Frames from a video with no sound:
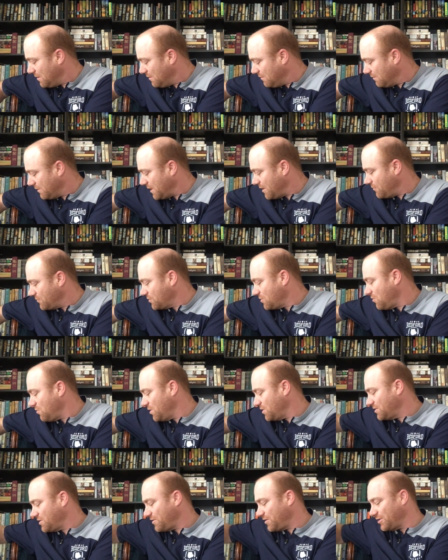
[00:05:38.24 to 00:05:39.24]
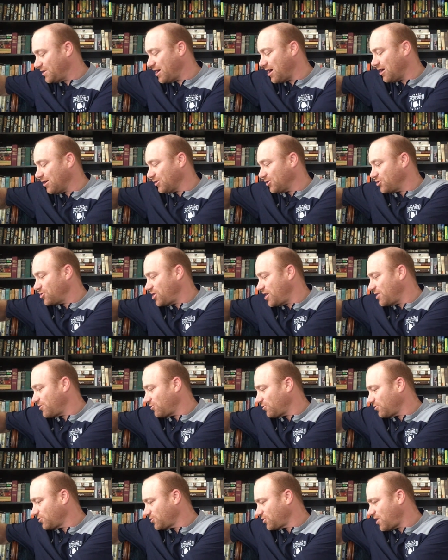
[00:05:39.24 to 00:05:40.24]
when I was going to the Dollar
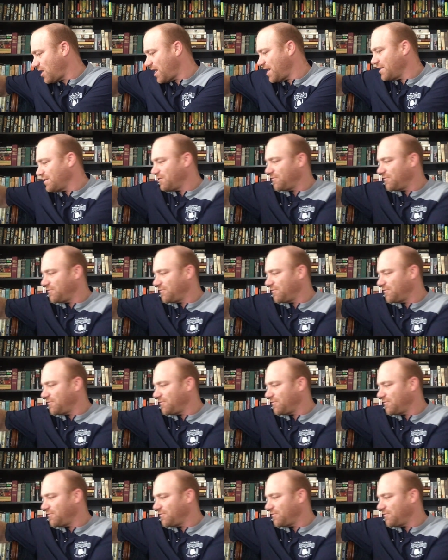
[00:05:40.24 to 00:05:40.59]
General trying